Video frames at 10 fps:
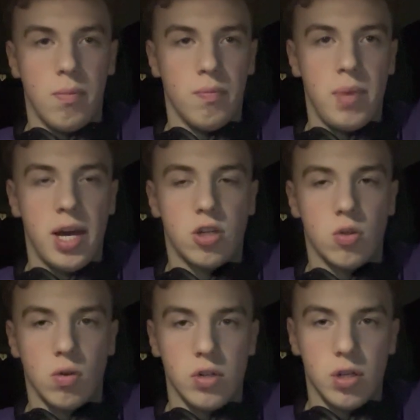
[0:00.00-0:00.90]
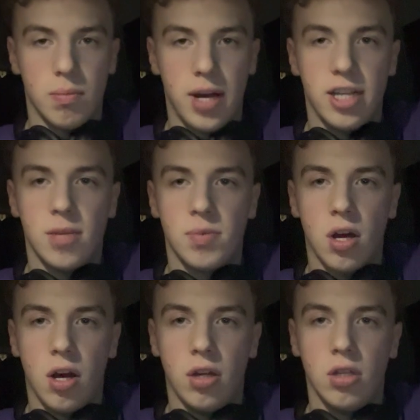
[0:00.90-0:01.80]
back, shoulders, and biceps
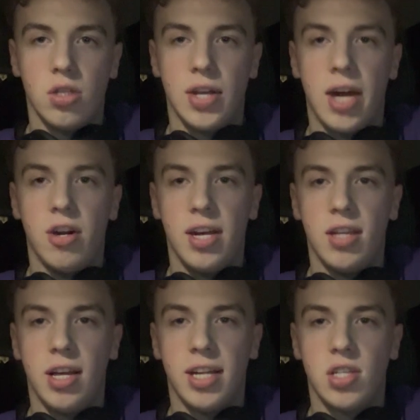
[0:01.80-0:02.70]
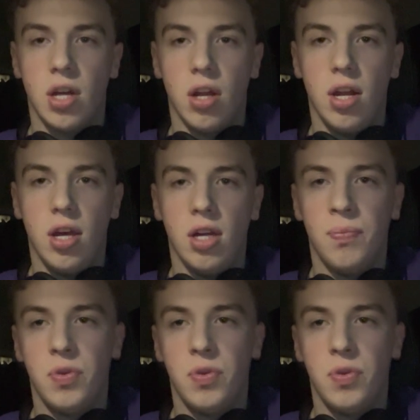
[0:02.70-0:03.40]
on Saturday, legs Sunday,